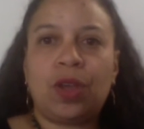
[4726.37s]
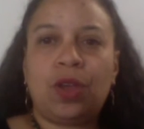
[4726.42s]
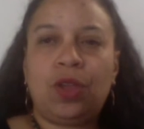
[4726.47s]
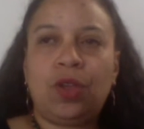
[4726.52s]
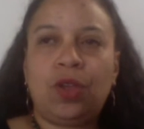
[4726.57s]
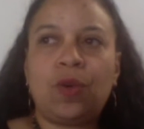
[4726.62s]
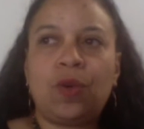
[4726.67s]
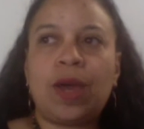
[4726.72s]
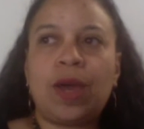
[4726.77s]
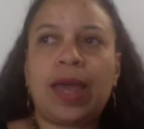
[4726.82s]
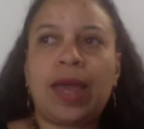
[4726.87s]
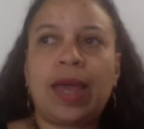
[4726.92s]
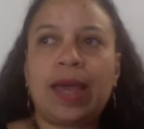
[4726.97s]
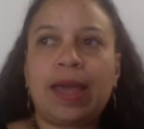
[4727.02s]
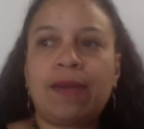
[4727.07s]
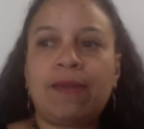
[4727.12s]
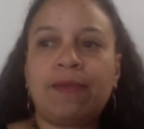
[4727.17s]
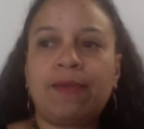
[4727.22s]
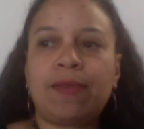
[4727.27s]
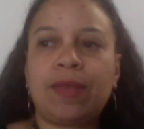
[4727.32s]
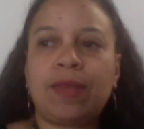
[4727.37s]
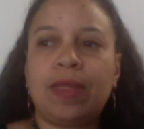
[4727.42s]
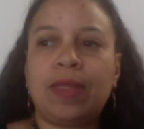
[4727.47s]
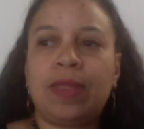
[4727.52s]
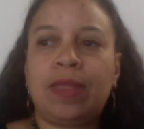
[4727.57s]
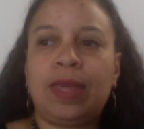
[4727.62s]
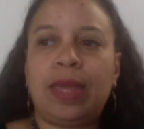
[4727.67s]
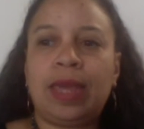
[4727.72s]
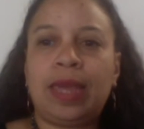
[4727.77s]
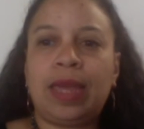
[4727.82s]
you have
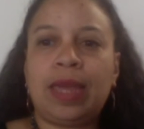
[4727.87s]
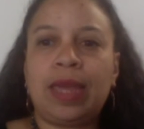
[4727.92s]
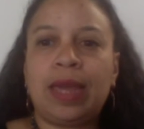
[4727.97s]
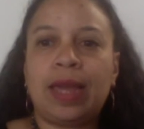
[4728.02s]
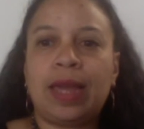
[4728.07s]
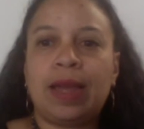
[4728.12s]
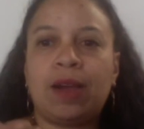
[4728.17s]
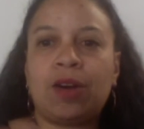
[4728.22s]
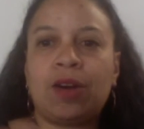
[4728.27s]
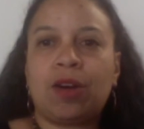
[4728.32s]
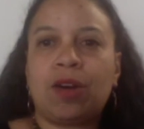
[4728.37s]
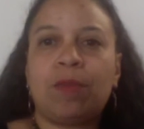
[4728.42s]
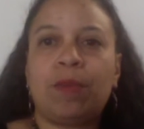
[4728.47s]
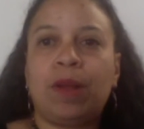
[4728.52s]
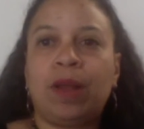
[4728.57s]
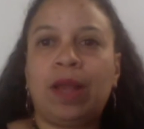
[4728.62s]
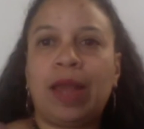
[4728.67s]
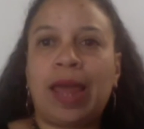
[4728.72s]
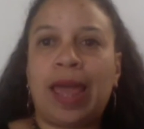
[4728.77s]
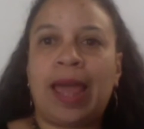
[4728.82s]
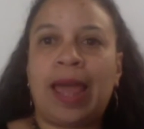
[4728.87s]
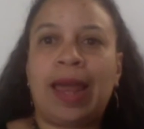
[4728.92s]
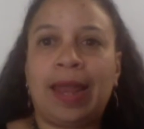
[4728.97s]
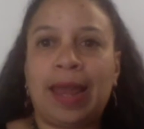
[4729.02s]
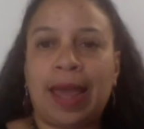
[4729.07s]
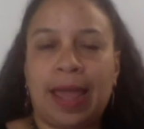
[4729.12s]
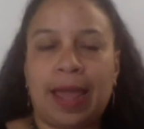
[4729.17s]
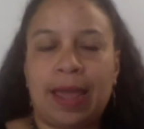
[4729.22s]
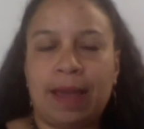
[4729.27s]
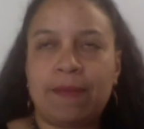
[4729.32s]
the herbal
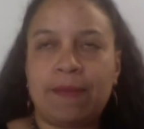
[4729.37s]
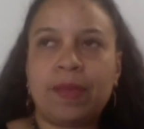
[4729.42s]
ally.